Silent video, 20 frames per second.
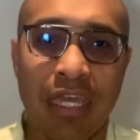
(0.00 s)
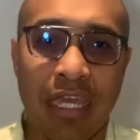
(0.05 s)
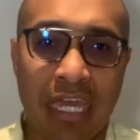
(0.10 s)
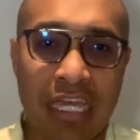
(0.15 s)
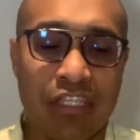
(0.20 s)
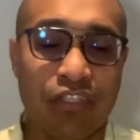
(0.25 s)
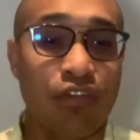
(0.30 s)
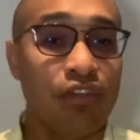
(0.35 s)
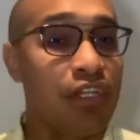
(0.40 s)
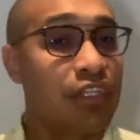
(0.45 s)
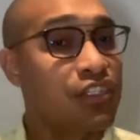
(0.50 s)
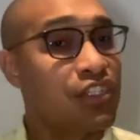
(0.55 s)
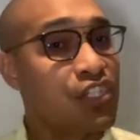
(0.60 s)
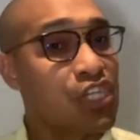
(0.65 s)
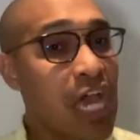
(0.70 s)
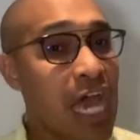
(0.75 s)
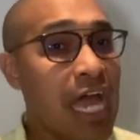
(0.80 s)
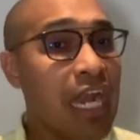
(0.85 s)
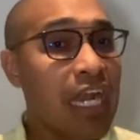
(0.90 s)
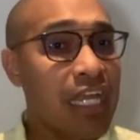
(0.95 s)
It's going to
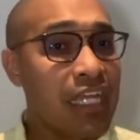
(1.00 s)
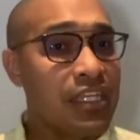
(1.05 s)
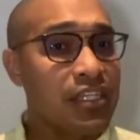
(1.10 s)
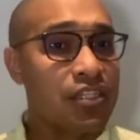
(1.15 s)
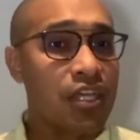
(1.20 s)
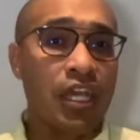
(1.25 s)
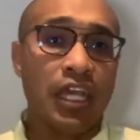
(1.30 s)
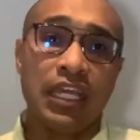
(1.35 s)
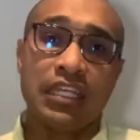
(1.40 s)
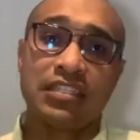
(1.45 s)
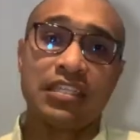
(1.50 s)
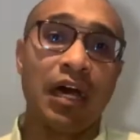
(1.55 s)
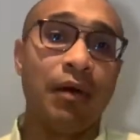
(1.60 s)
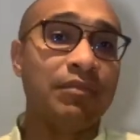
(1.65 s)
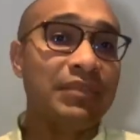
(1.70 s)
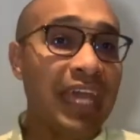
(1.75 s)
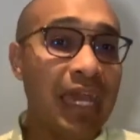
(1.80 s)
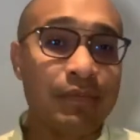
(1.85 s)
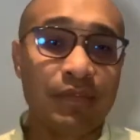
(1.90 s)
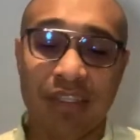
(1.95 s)
challenge.
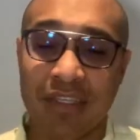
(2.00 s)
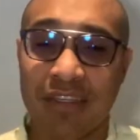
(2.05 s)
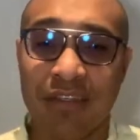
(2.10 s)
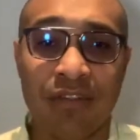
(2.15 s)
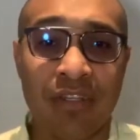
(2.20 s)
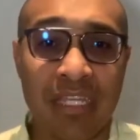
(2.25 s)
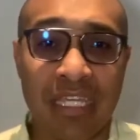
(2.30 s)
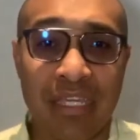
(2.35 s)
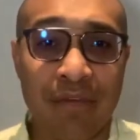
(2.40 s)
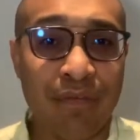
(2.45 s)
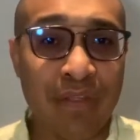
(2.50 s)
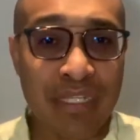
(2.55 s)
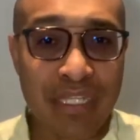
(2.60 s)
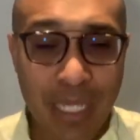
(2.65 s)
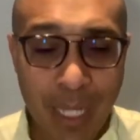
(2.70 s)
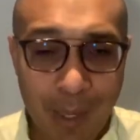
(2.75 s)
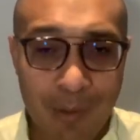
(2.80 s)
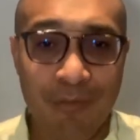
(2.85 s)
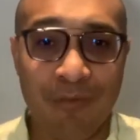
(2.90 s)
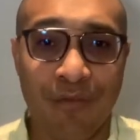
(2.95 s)
Sometimes it's going to even
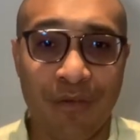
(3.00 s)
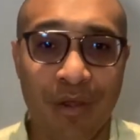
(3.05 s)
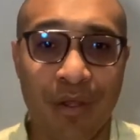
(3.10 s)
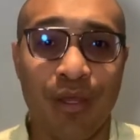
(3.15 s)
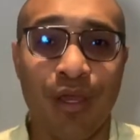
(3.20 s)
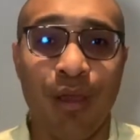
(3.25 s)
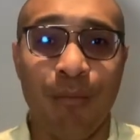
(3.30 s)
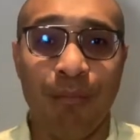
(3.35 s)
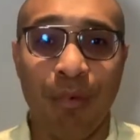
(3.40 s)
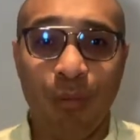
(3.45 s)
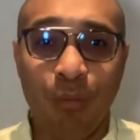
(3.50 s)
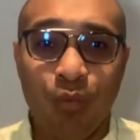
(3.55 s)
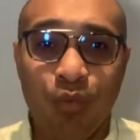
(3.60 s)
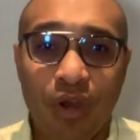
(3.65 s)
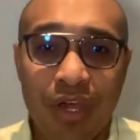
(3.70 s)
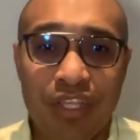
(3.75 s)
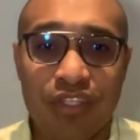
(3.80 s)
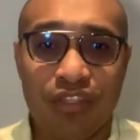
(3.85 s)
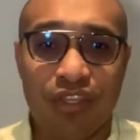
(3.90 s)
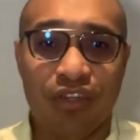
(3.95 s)
comfort. But
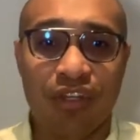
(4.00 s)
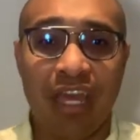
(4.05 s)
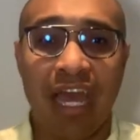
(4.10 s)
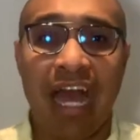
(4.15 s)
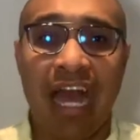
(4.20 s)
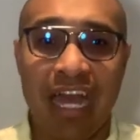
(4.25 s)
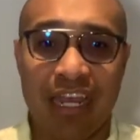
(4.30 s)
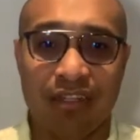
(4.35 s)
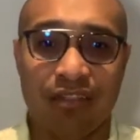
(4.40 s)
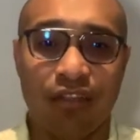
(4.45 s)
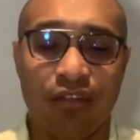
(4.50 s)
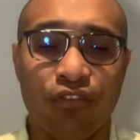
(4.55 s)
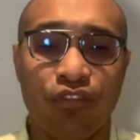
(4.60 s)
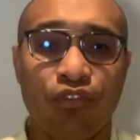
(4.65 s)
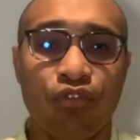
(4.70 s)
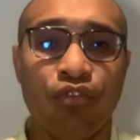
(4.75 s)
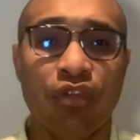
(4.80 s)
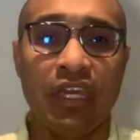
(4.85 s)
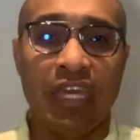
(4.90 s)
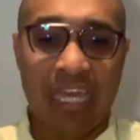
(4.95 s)
what it's going to actually
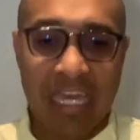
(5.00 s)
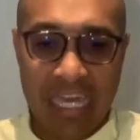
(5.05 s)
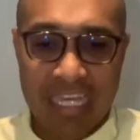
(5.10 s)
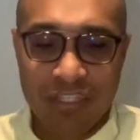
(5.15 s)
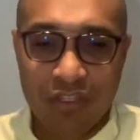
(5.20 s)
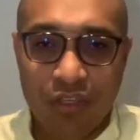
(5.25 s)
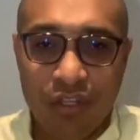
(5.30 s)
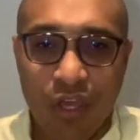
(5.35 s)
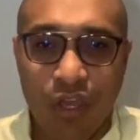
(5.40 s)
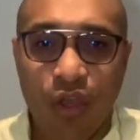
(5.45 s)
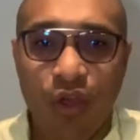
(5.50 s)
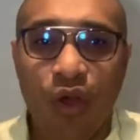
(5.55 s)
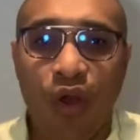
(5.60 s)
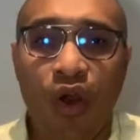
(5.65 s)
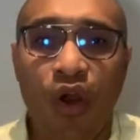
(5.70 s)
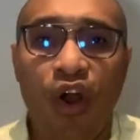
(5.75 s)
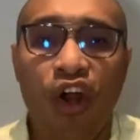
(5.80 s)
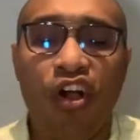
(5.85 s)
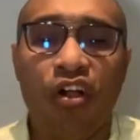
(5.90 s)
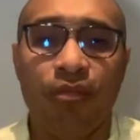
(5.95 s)
do, it's going to
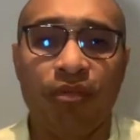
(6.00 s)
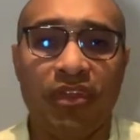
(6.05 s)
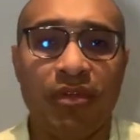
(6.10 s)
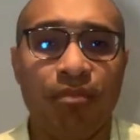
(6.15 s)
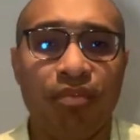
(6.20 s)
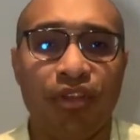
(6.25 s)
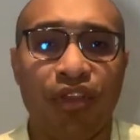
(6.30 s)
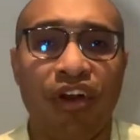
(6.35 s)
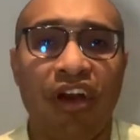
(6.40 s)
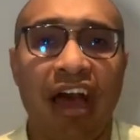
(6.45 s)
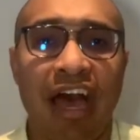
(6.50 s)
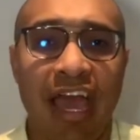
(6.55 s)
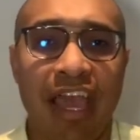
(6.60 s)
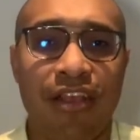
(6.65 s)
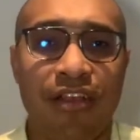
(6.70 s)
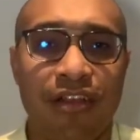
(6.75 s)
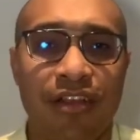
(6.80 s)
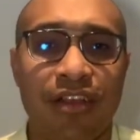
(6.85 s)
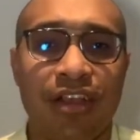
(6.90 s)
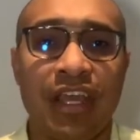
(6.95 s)
call people
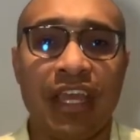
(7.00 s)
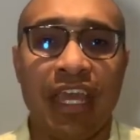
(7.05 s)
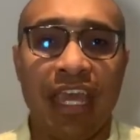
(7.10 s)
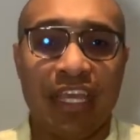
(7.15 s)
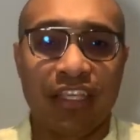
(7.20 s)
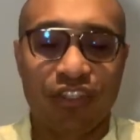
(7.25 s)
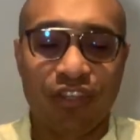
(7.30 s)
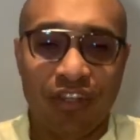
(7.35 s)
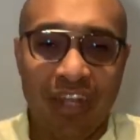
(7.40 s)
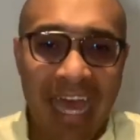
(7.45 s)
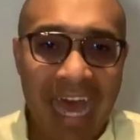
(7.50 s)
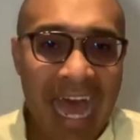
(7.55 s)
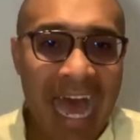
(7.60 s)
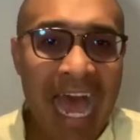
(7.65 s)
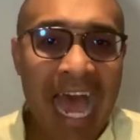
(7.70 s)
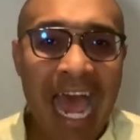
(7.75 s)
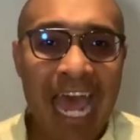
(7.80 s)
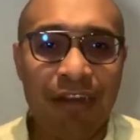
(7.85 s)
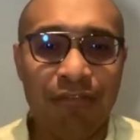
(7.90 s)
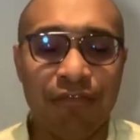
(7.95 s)
higher. It's going to
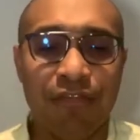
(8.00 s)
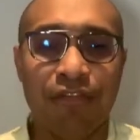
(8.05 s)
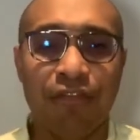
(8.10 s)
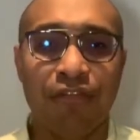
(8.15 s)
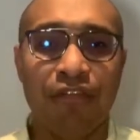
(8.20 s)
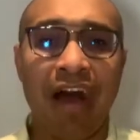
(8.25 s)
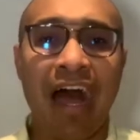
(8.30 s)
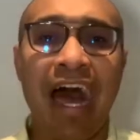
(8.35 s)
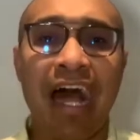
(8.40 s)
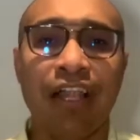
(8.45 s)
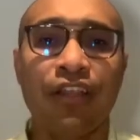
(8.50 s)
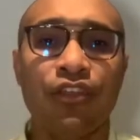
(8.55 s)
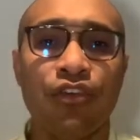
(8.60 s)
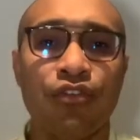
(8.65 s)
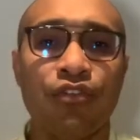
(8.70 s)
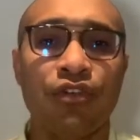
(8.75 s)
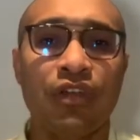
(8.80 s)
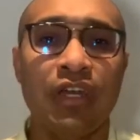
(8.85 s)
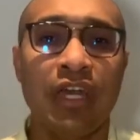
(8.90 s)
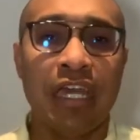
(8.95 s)
add
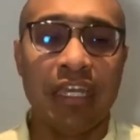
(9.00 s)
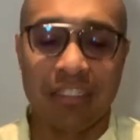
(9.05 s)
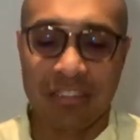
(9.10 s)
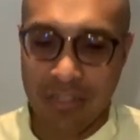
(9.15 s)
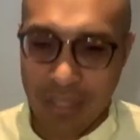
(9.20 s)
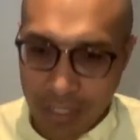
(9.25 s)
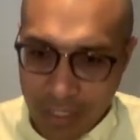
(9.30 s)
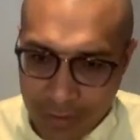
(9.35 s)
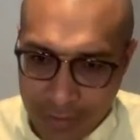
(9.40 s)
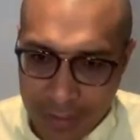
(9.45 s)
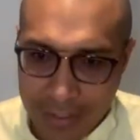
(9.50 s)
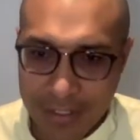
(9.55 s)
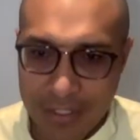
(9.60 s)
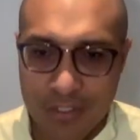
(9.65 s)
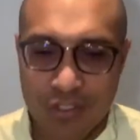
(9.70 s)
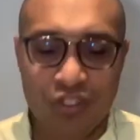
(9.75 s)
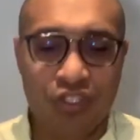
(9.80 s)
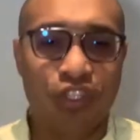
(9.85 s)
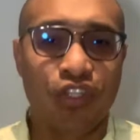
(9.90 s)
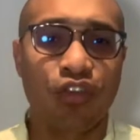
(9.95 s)
value. It's not going to
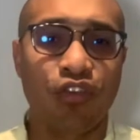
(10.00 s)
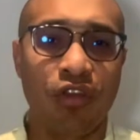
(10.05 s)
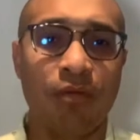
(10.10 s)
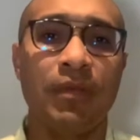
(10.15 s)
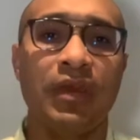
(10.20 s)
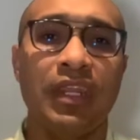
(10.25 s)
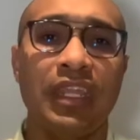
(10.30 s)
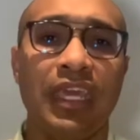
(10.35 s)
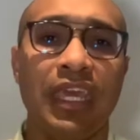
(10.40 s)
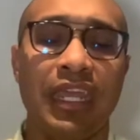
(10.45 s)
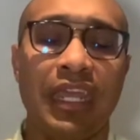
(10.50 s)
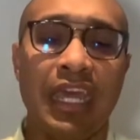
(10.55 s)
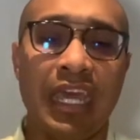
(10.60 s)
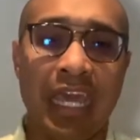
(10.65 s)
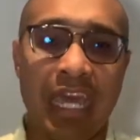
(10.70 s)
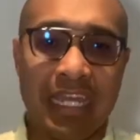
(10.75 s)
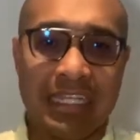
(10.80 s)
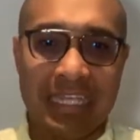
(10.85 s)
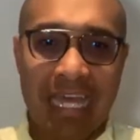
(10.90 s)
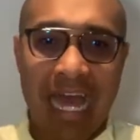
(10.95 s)
discriminate.
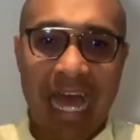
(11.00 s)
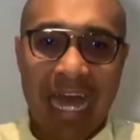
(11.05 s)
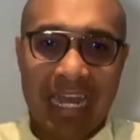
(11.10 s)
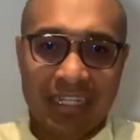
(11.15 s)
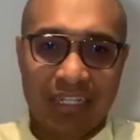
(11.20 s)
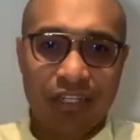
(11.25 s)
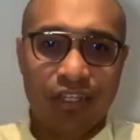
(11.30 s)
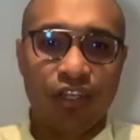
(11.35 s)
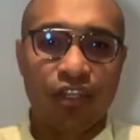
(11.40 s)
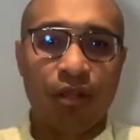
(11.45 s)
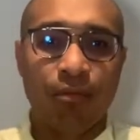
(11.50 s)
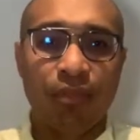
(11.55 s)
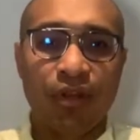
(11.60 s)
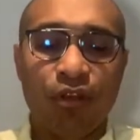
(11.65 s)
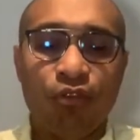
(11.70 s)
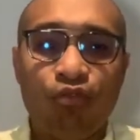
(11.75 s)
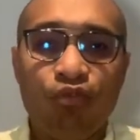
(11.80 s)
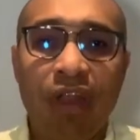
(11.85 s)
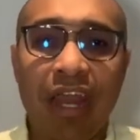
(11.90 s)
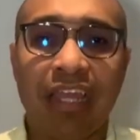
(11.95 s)
It's actually going to
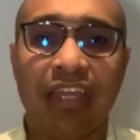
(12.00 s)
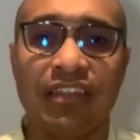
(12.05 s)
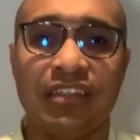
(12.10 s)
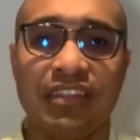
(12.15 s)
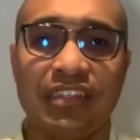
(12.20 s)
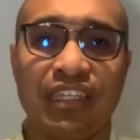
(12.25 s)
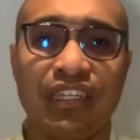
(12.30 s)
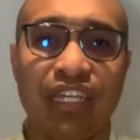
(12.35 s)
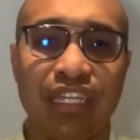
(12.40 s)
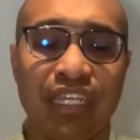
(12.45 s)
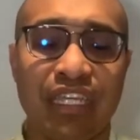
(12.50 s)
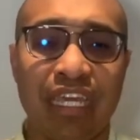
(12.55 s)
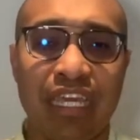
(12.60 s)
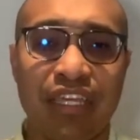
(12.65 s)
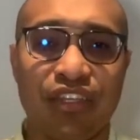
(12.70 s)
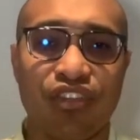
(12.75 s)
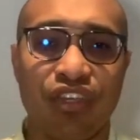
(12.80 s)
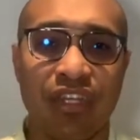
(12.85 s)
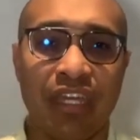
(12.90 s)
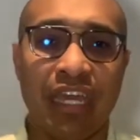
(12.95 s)
bring
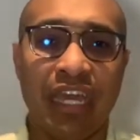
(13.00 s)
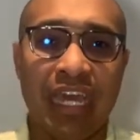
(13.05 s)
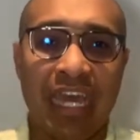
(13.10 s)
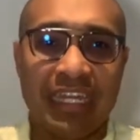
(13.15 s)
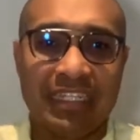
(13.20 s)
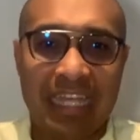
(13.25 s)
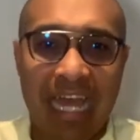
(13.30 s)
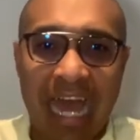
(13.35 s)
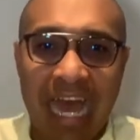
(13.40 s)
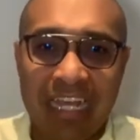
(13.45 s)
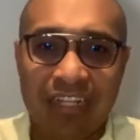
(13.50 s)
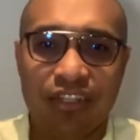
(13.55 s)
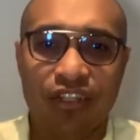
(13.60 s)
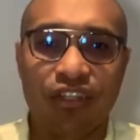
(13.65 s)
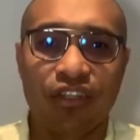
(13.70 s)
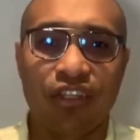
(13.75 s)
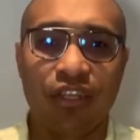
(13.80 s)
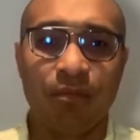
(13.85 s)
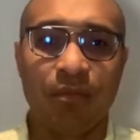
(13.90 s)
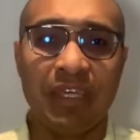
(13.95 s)
reconciliation. It's actually
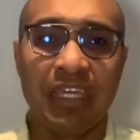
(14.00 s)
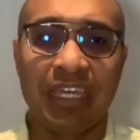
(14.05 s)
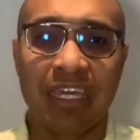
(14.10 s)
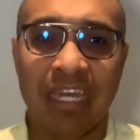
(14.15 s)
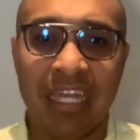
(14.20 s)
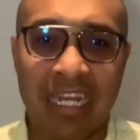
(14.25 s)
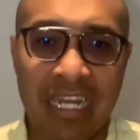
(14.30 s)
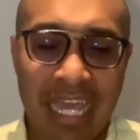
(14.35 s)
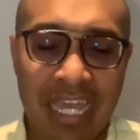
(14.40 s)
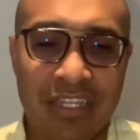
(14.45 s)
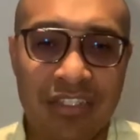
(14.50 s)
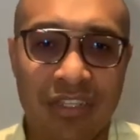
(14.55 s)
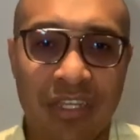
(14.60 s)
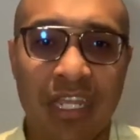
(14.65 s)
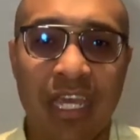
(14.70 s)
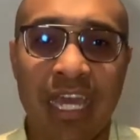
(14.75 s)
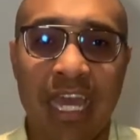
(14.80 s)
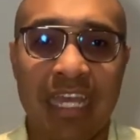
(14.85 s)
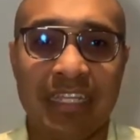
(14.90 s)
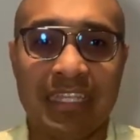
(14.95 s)
going to be connection.
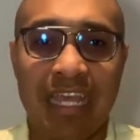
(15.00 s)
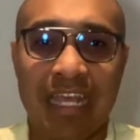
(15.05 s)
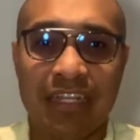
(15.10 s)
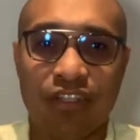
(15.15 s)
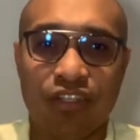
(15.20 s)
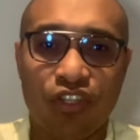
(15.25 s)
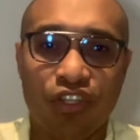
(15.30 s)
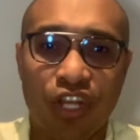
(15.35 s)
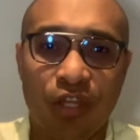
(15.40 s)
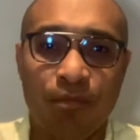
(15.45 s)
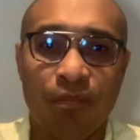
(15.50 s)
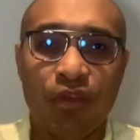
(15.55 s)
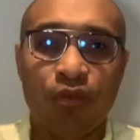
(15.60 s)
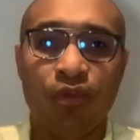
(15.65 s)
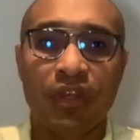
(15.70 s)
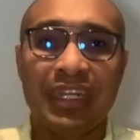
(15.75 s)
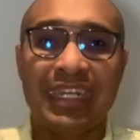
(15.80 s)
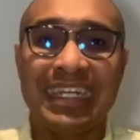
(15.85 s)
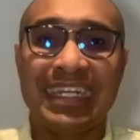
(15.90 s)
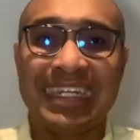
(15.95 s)
It's actually going to be
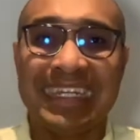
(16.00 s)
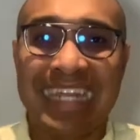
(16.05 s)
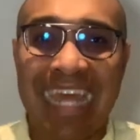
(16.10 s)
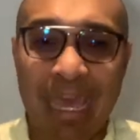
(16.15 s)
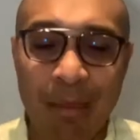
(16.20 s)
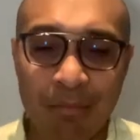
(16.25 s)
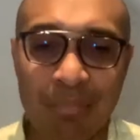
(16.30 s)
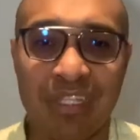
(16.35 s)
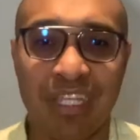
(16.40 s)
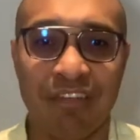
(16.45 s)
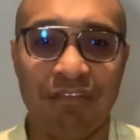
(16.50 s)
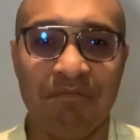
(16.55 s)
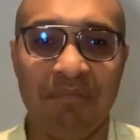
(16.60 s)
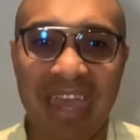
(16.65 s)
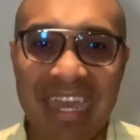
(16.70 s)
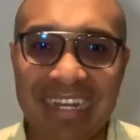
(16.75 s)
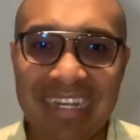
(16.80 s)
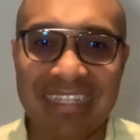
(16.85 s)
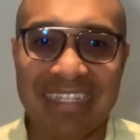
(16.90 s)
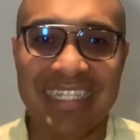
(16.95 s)
redemptive.
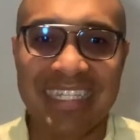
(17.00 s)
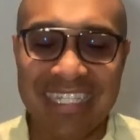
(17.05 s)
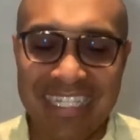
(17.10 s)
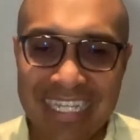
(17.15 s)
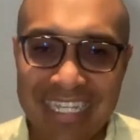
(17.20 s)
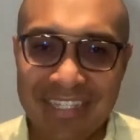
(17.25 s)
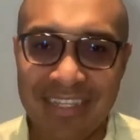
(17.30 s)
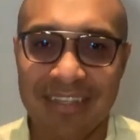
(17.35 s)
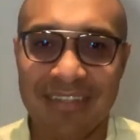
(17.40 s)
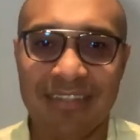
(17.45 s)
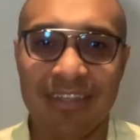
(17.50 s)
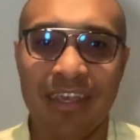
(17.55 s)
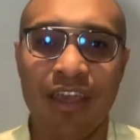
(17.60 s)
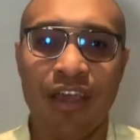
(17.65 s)
My decisions